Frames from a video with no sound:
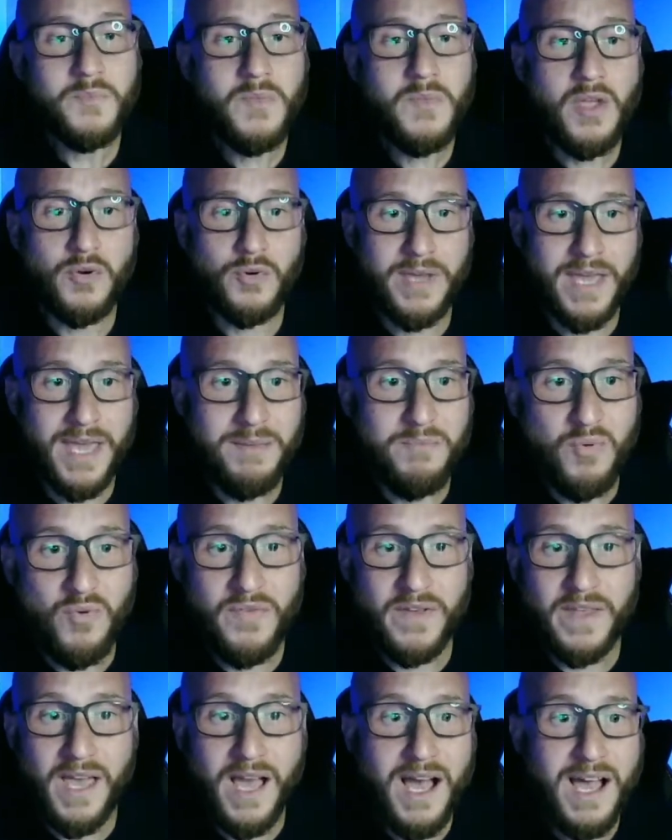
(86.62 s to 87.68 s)
Okay,
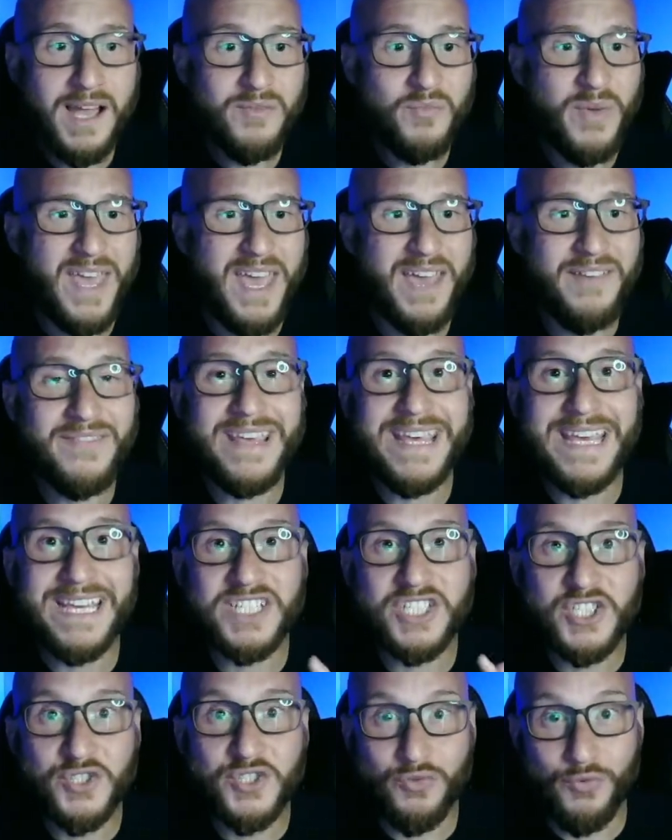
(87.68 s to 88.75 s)
moving on, we have
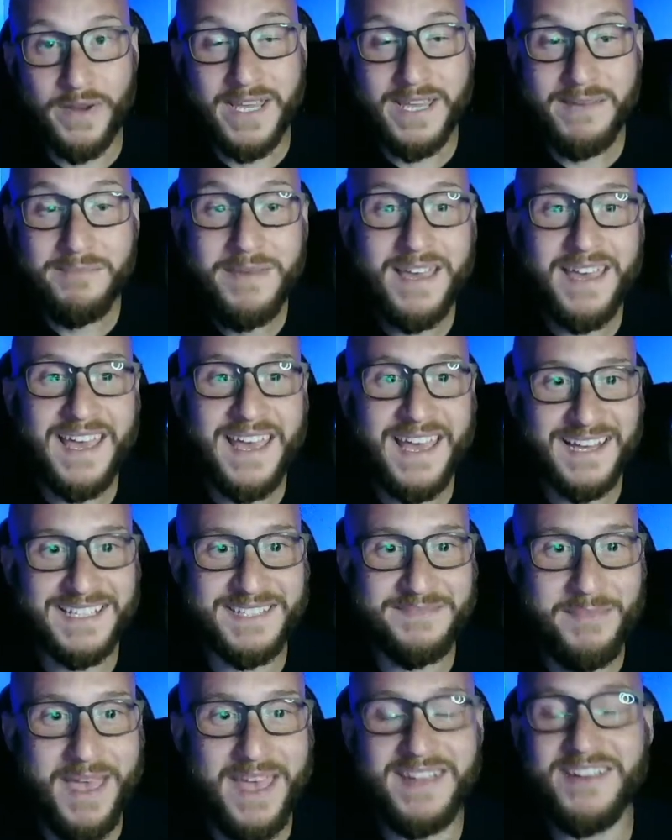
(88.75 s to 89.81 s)
Extreme
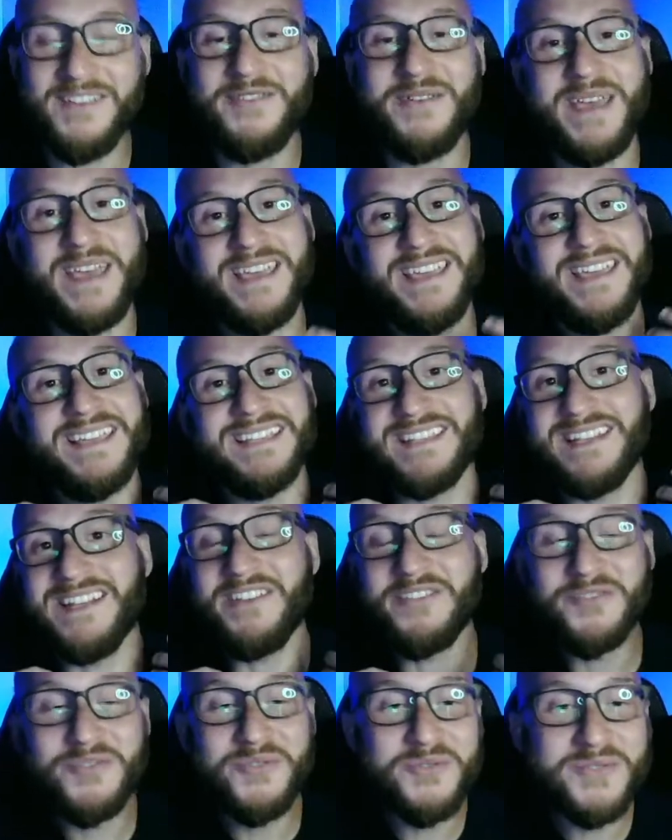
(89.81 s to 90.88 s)
X-Men. Okay, it's
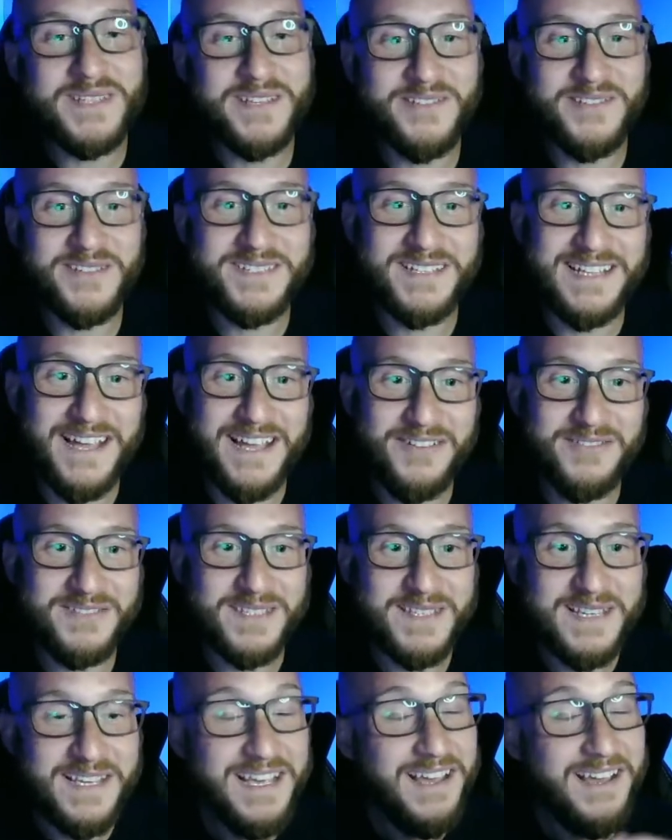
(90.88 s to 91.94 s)
another new series
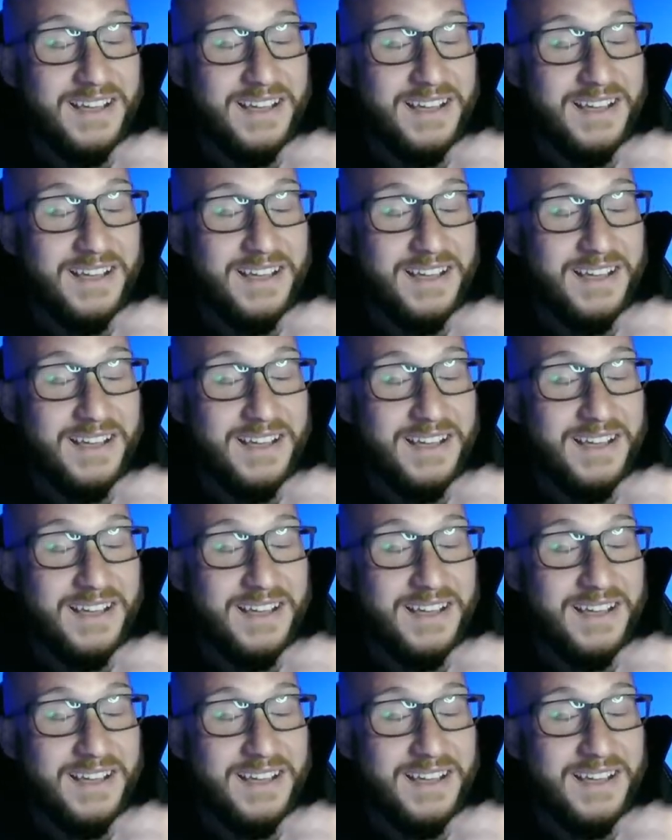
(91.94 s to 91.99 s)
announced.